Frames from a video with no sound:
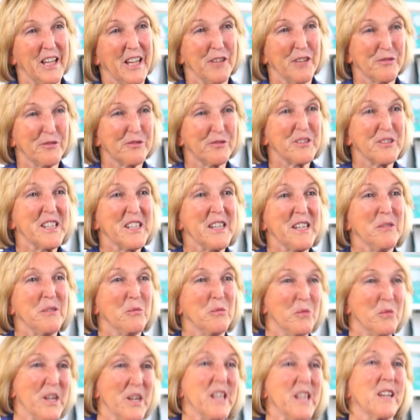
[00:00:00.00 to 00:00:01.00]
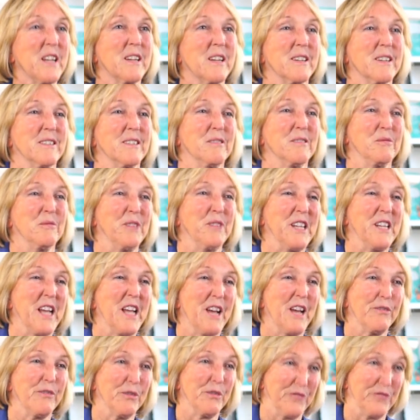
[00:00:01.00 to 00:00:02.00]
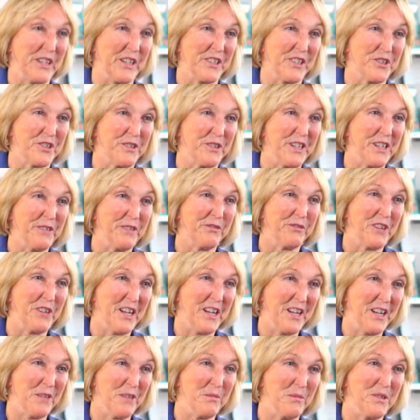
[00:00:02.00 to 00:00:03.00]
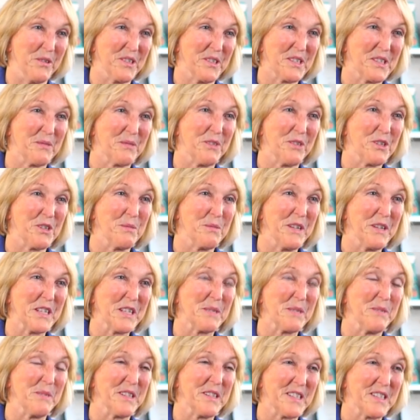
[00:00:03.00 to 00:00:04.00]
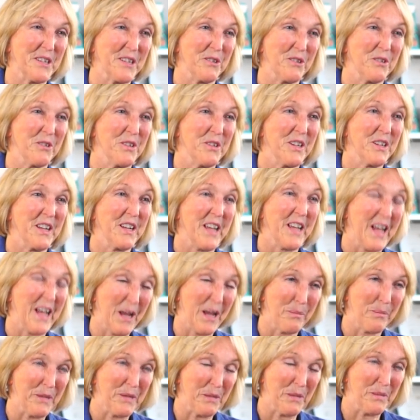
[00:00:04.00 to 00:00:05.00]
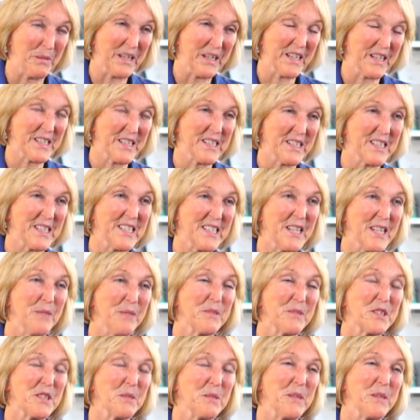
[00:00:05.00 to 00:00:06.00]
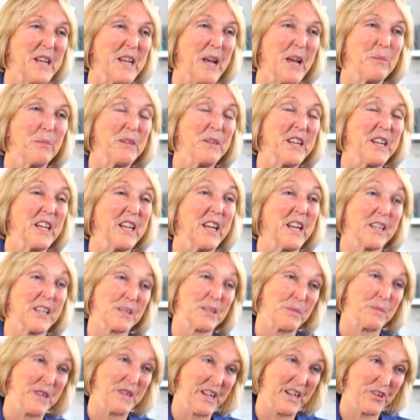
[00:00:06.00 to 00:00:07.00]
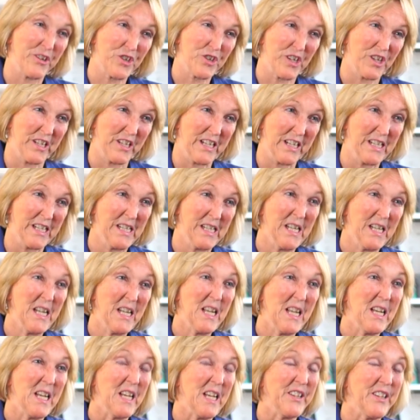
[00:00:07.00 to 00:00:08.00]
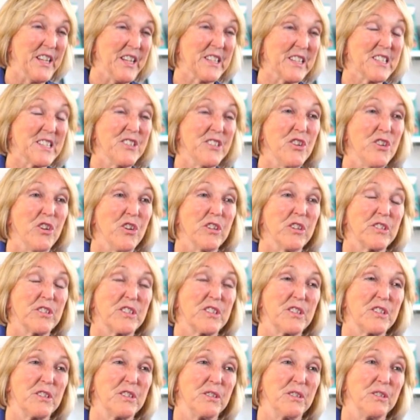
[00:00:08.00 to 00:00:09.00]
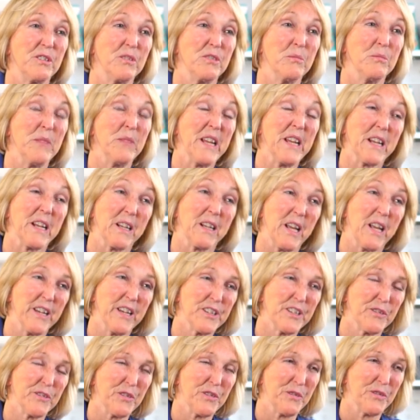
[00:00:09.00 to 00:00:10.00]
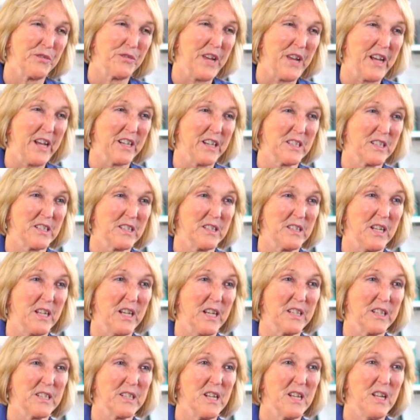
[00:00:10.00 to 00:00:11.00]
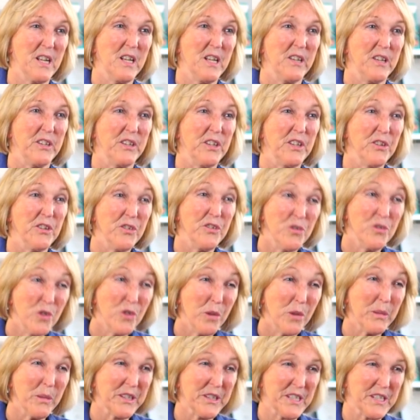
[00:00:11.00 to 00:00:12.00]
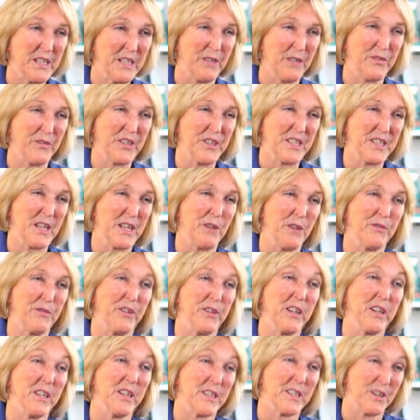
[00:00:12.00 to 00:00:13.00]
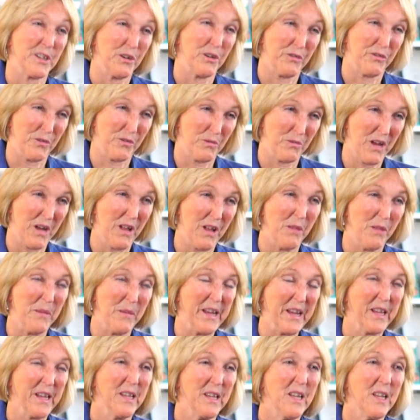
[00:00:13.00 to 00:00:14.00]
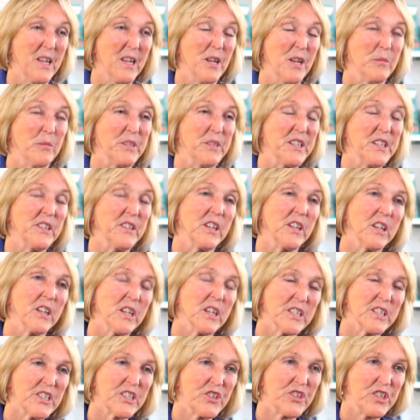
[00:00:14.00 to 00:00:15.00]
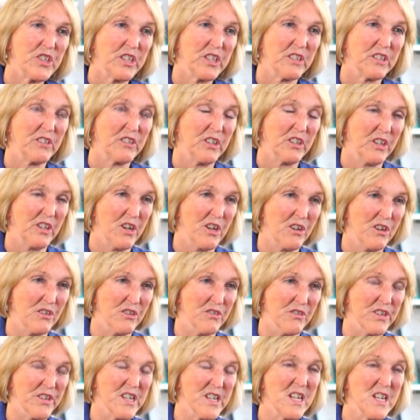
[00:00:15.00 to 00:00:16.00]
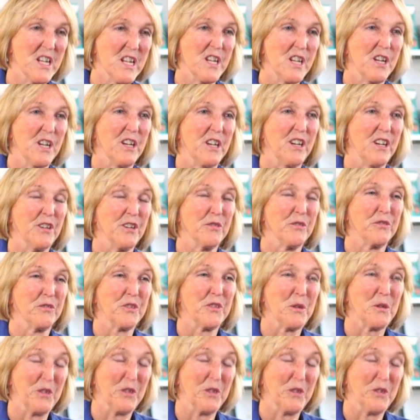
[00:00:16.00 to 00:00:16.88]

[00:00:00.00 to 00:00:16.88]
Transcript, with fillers: Every week we have a victory for animals, which makes me so happy because it seems to be happening exponentially. And that's not to make light of the fact that the enormity of the suffering is overwhelming. But in the last year alone, Uh, the